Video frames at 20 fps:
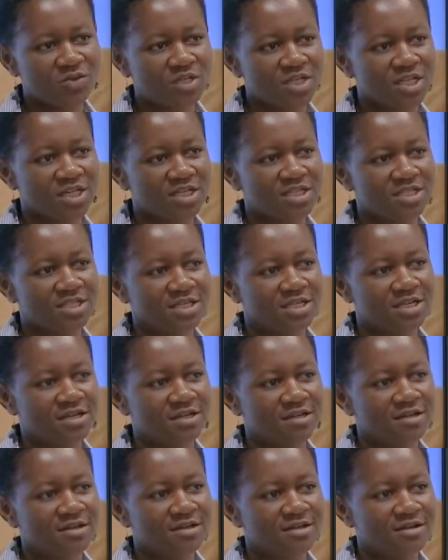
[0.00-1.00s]
we had uh,
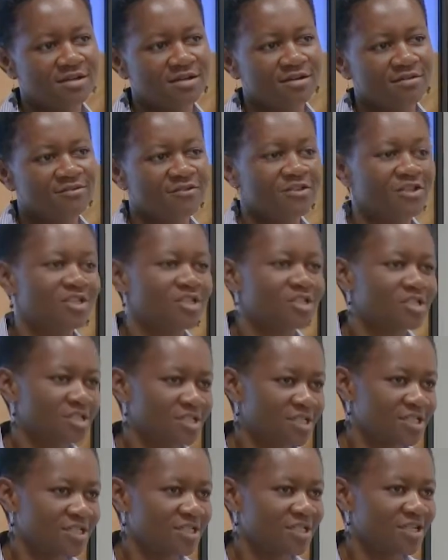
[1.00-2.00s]
Finnish
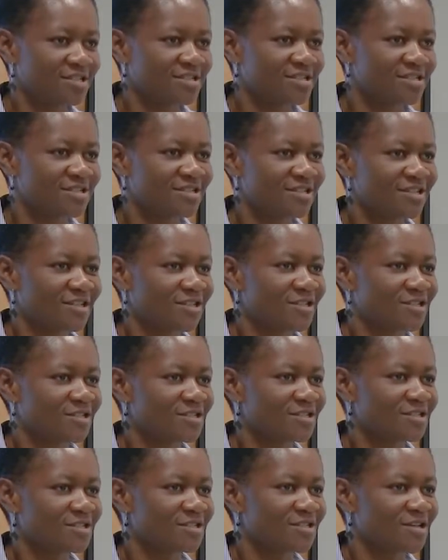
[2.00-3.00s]
teachers
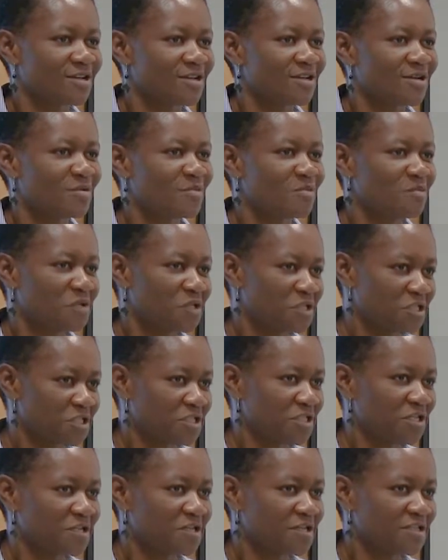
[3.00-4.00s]
as uh,
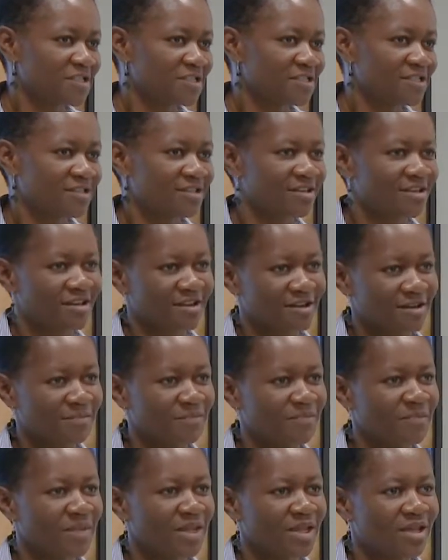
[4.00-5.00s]
missionaries. Um,
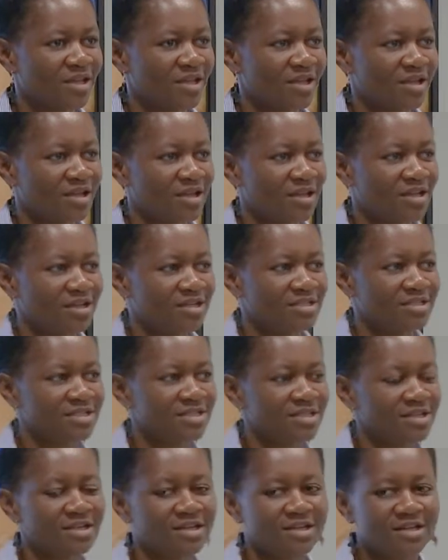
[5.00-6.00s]
and
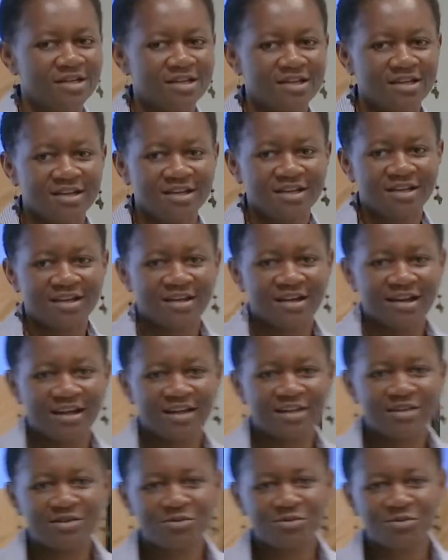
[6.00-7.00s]
uh,
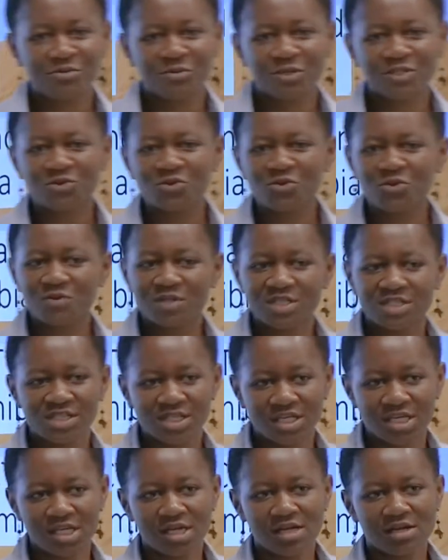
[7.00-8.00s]
I was always
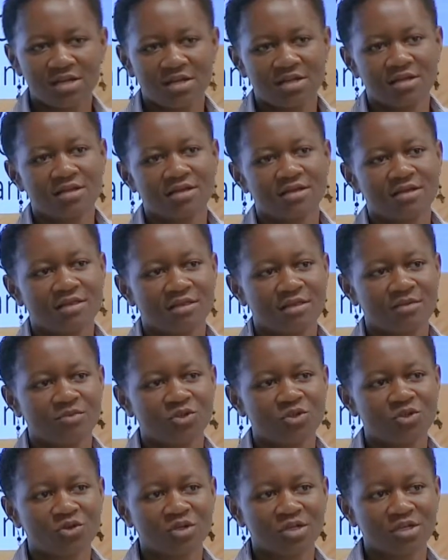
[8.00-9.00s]
hearing them
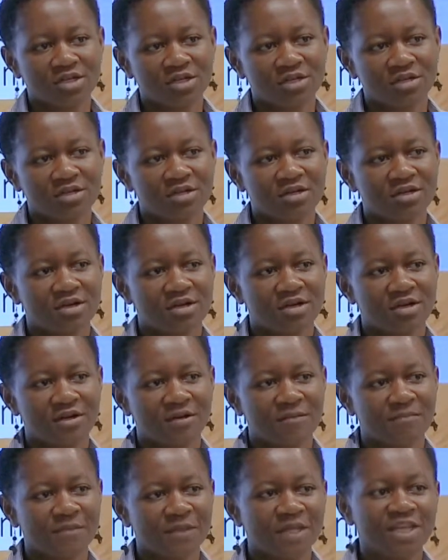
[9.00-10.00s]
talking
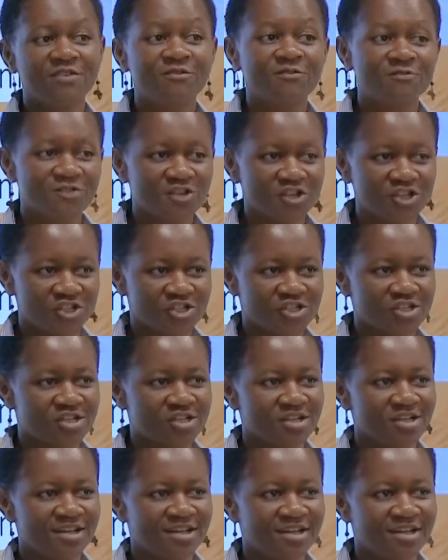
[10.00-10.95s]
um, in Finnish.